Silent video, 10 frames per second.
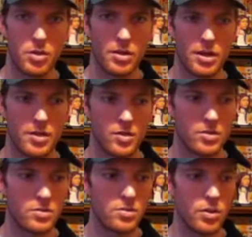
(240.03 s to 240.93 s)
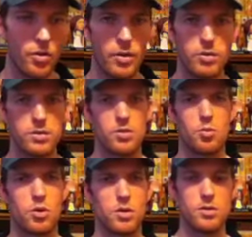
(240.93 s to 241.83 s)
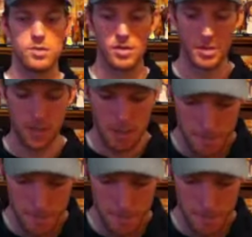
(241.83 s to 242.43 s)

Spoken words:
be looking at those gray ones a little more closely.